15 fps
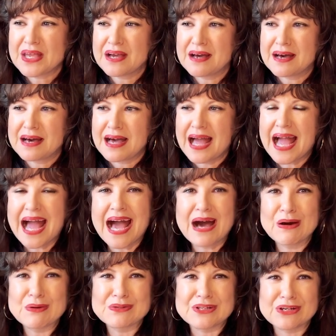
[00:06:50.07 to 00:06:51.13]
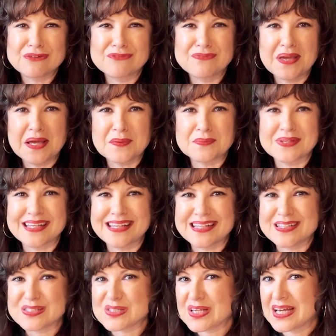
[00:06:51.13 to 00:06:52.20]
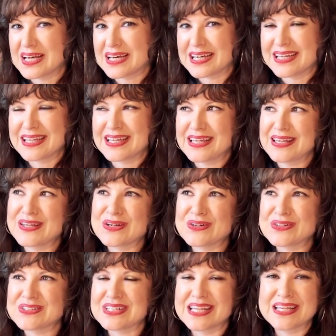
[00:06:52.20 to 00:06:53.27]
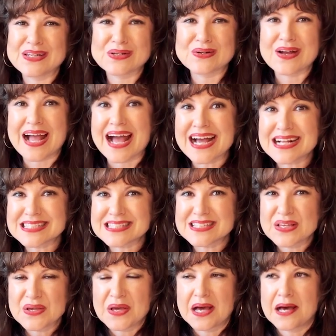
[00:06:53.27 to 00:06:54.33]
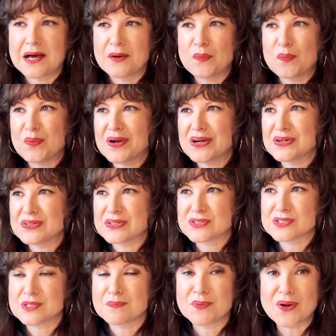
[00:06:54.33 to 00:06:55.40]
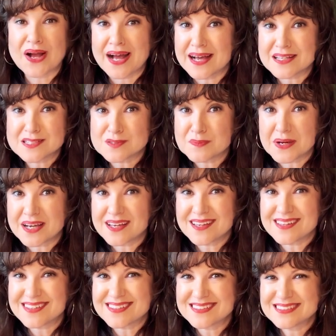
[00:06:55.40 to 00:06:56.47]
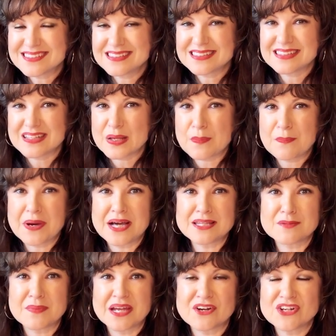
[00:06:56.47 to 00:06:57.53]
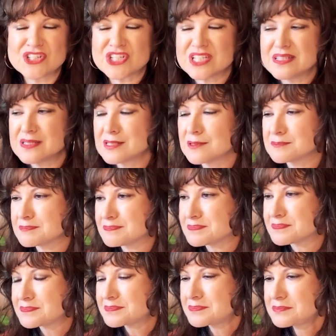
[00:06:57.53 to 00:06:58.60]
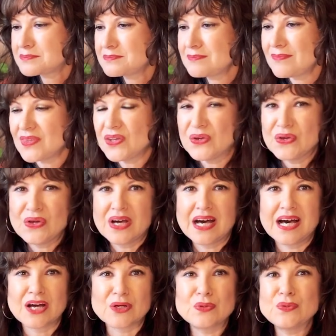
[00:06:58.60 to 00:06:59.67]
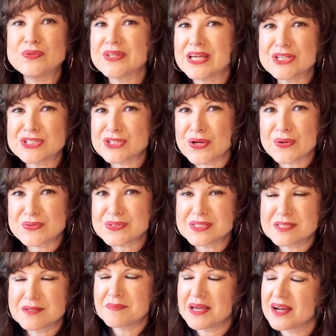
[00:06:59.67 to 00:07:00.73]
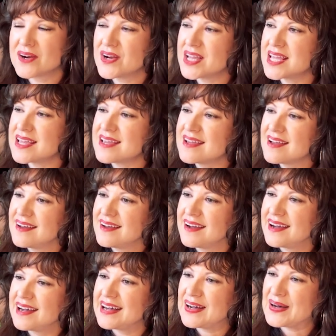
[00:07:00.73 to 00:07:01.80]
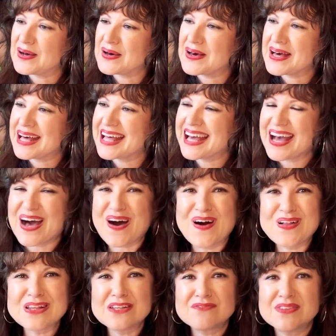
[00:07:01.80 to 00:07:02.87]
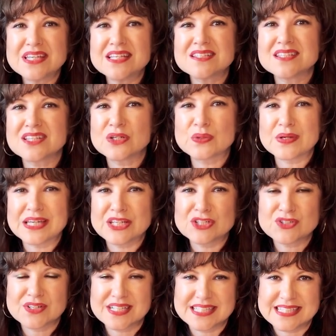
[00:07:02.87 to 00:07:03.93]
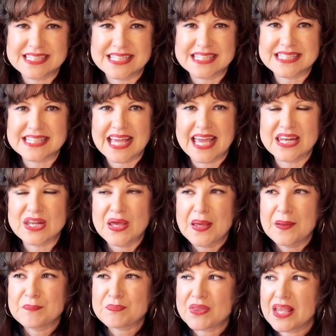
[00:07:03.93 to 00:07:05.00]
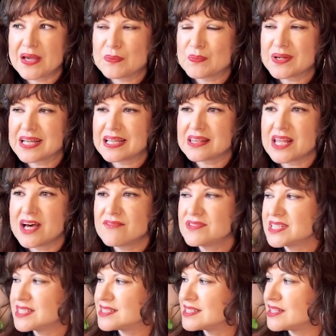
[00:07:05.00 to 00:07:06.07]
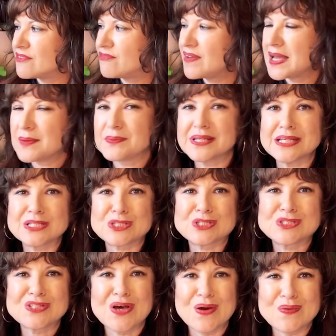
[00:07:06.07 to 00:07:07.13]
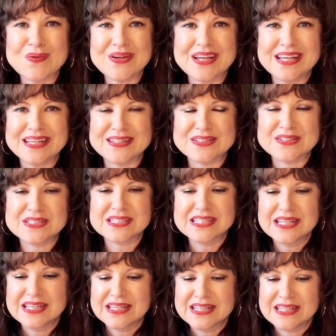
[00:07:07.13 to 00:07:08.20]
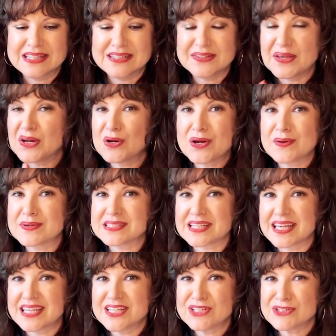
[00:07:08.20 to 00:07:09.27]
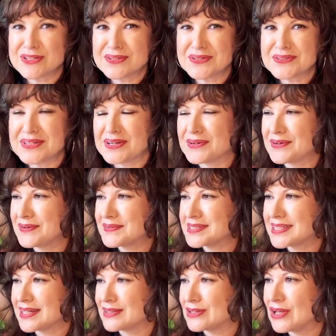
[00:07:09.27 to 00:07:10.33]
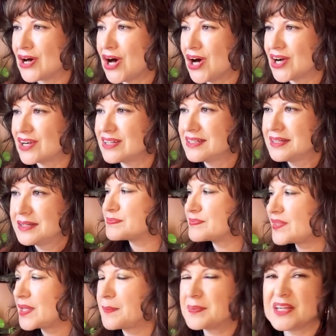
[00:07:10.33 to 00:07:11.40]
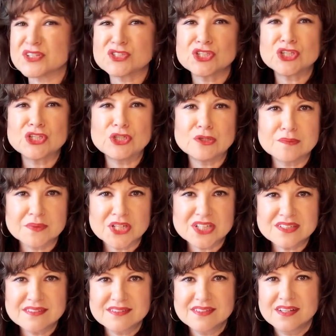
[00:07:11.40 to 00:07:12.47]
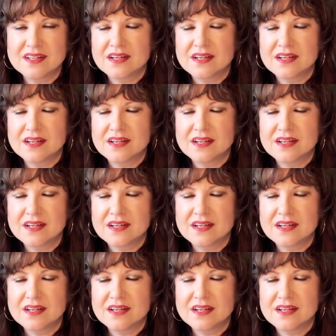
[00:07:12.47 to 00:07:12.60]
how their families interact, where they're surprised by the marriages, who they chose marry, all of these little intricacies. And what I loved is the family is they don't always like each other. They don't always get along. There's humor.